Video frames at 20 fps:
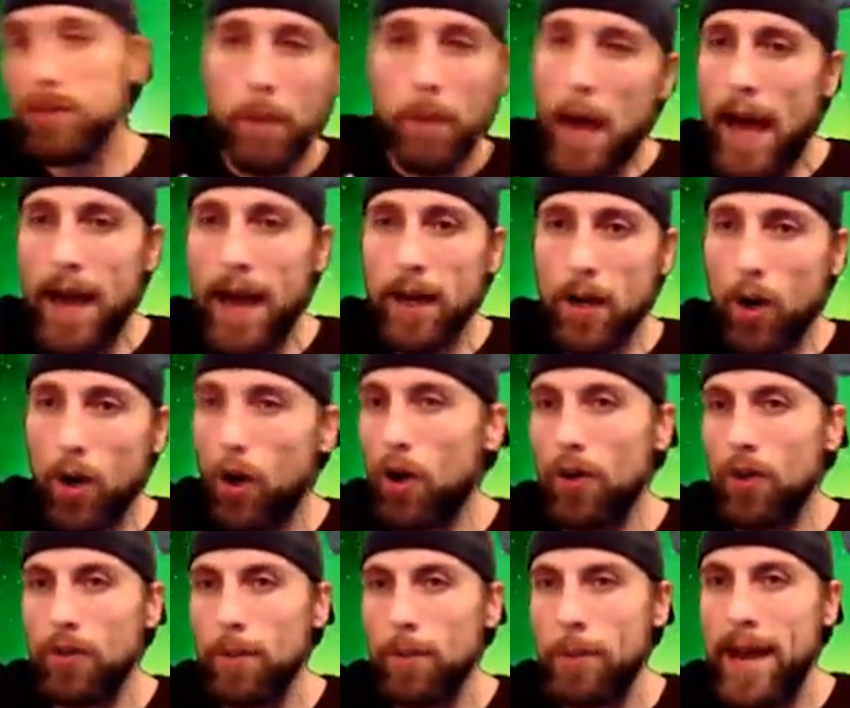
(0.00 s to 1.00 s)
back
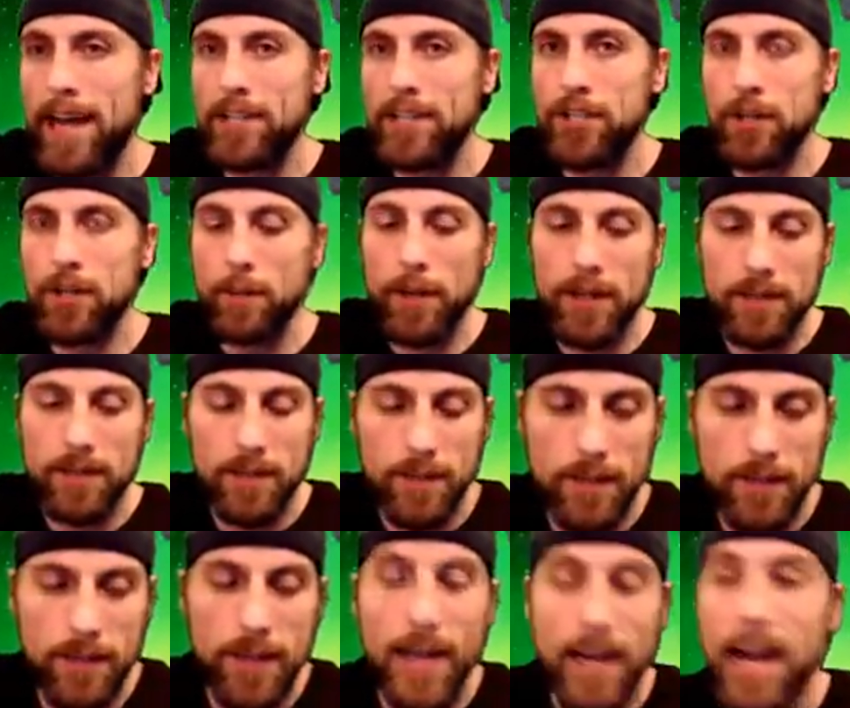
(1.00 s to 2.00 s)
all the magic,
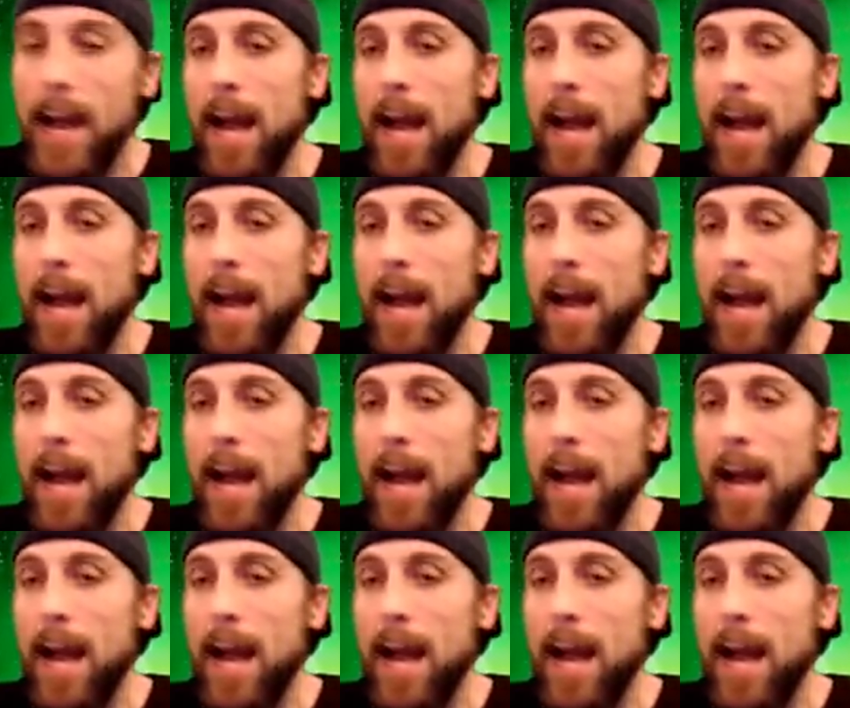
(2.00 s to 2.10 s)
basically.